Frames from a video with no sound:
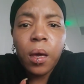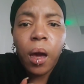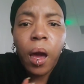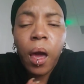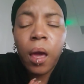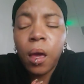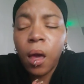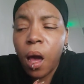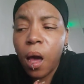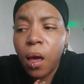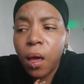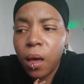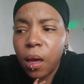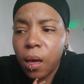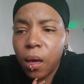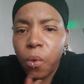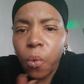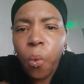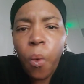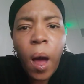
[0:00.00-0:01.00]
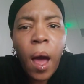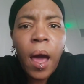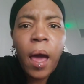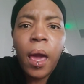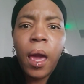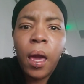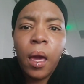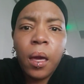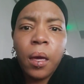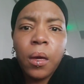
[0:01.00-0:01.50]
I,
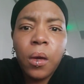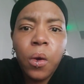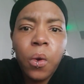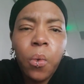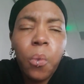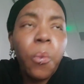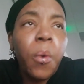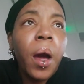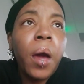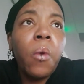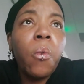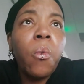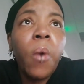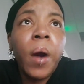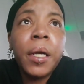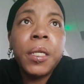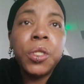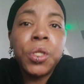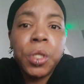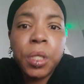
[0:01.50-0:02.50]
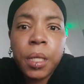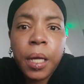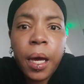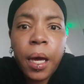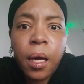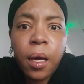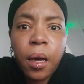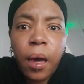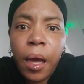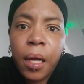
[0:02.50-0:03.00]
why? Why should
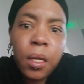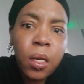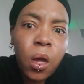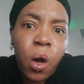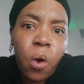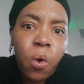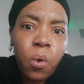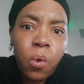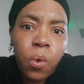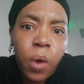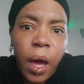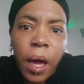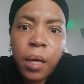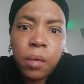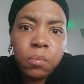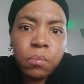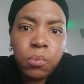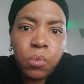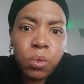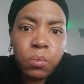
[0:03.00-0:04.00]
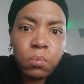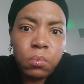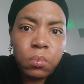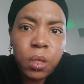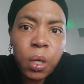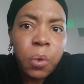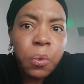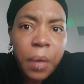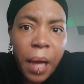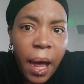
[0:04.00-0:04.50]
I? I don't
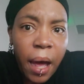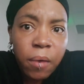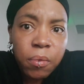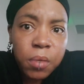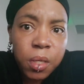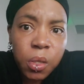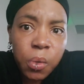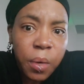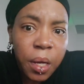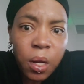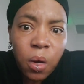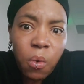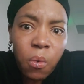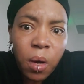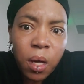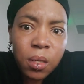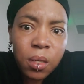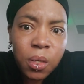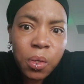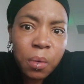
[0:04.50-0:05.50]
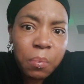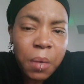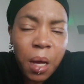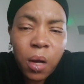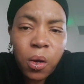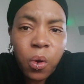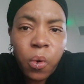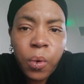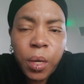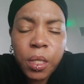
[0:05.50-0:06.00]
have to. I don't want to. I'm
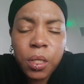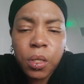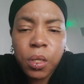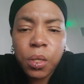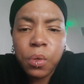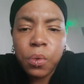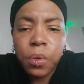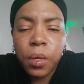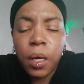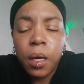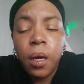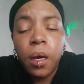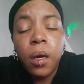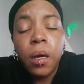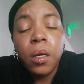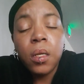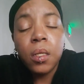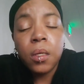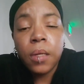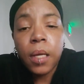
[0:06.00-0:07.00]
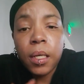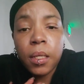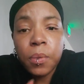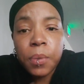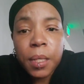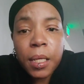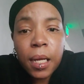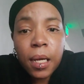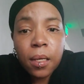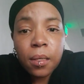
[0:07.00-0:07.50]
not going to. So that's
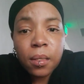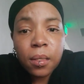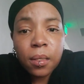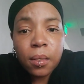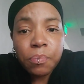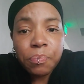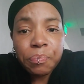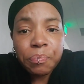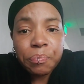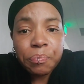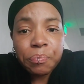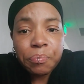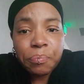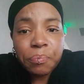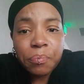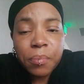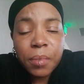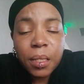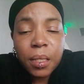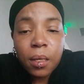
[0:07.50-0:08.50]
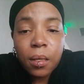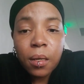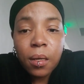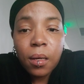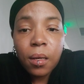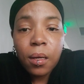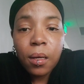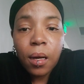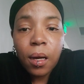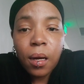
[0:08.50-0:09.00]
what it is.
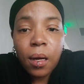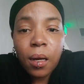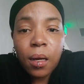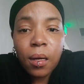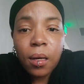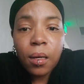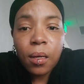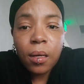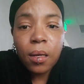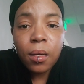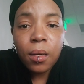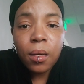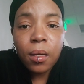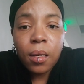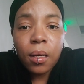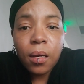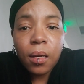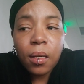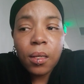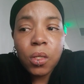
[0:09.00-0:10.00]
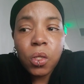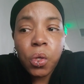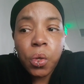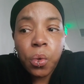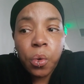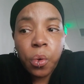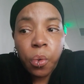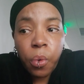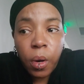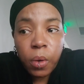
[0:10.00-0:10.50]
To
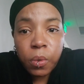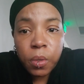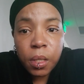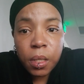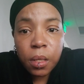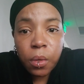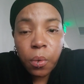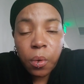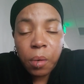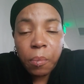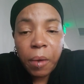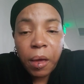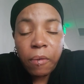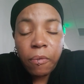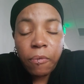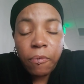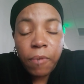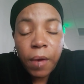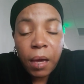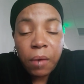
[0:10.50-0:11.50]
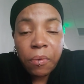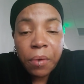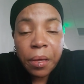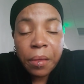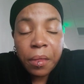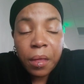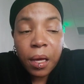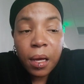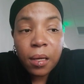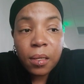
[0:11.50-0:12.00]
quote one of my
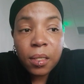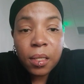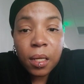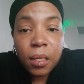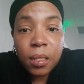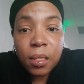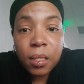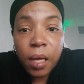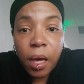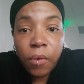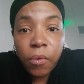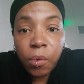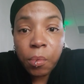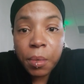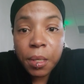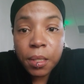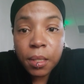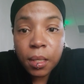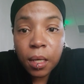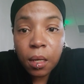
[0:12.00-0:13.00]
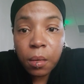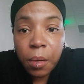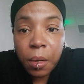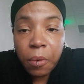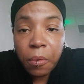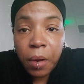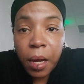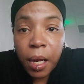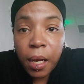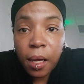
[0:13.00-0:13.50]
favorite things that has ever been said about
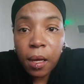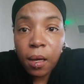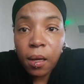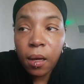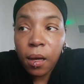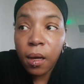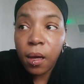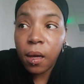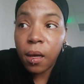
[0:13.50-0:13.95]
writing,